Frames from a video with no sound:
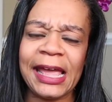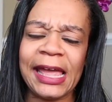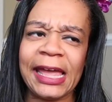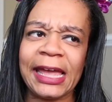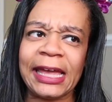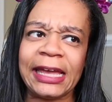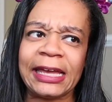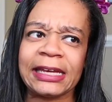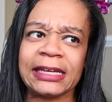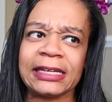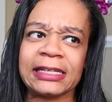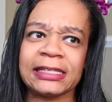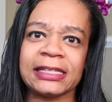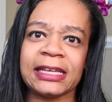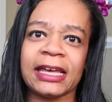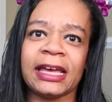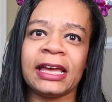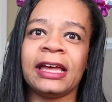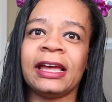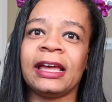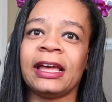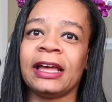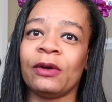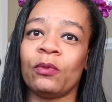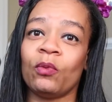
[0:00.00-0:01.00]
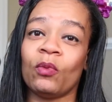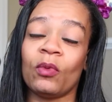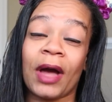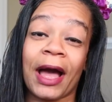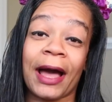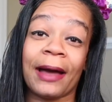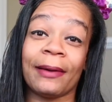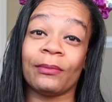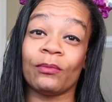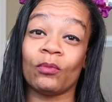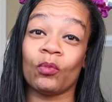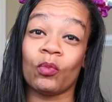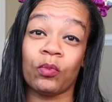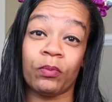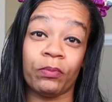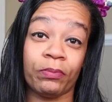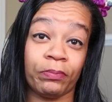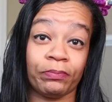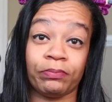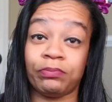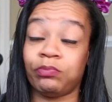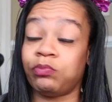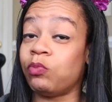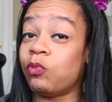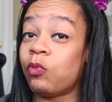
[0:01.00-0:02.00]
And I'm
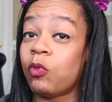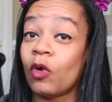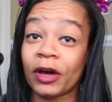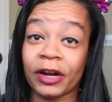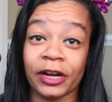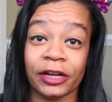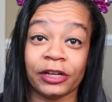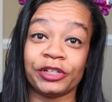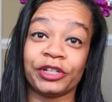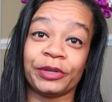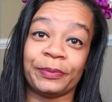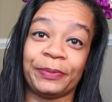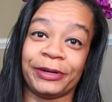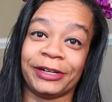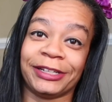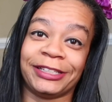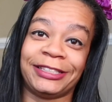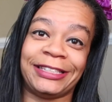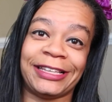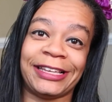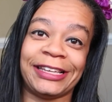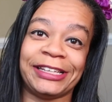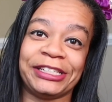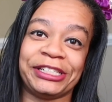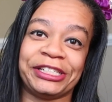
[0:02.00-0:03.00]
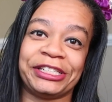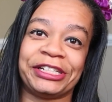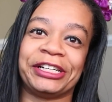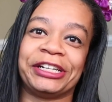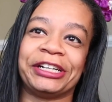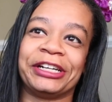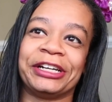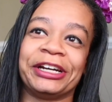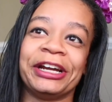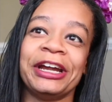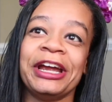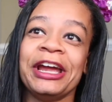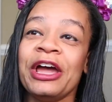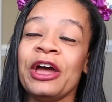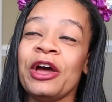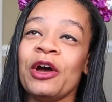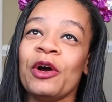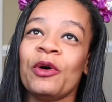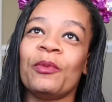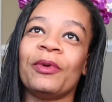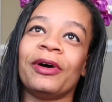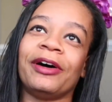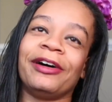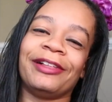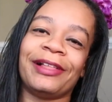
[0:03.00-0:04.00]
100% sure,
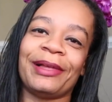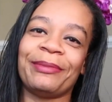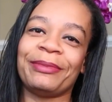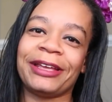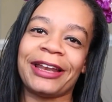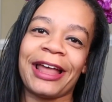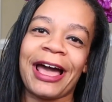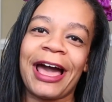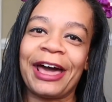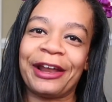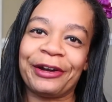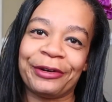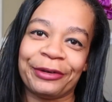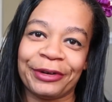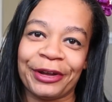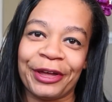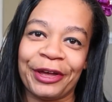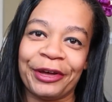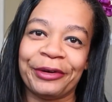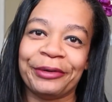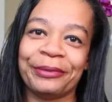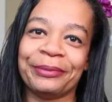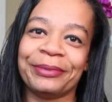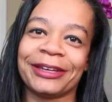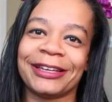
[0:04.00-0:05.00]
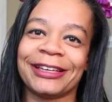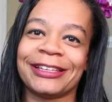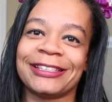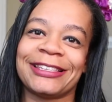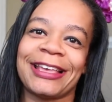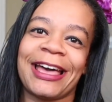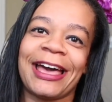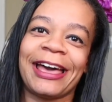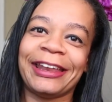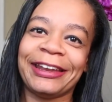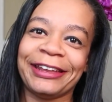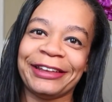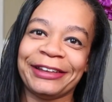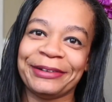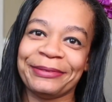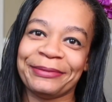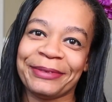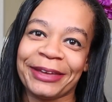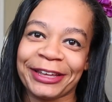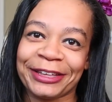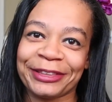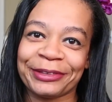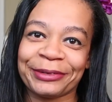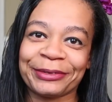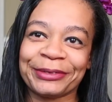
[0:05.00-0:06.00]
well, I mean, I don't know because I didn't
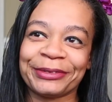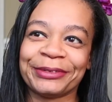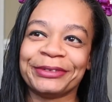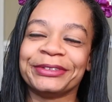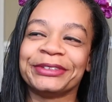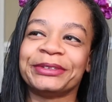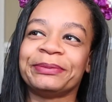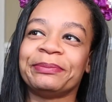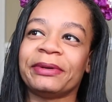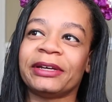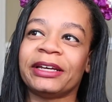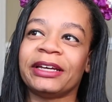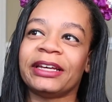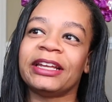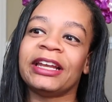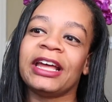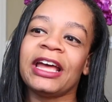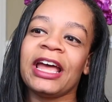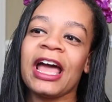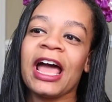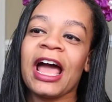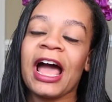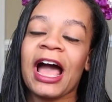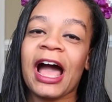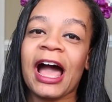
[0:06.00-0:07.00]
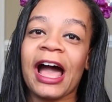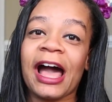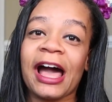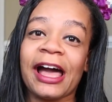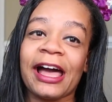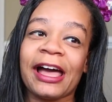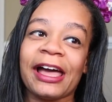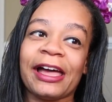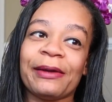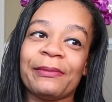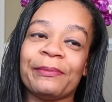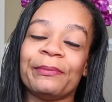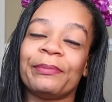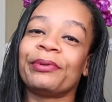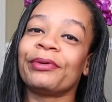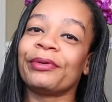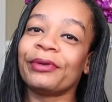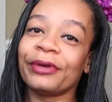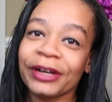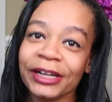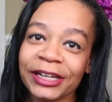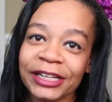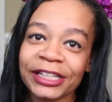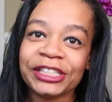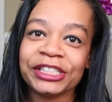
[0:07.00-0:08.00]
make the rules, but I'm
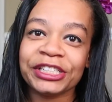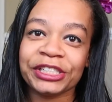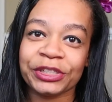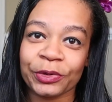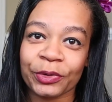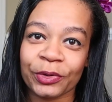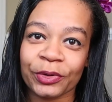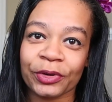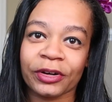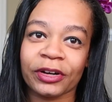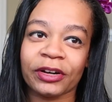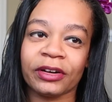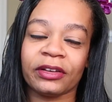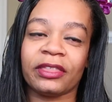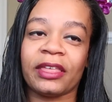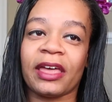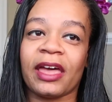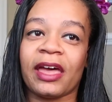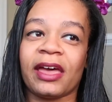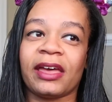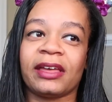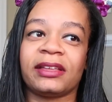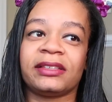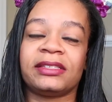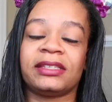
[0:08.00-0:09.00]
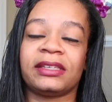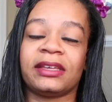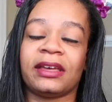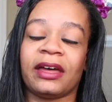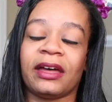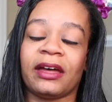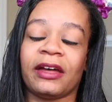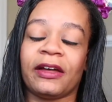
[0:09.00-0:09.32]
pretty sure that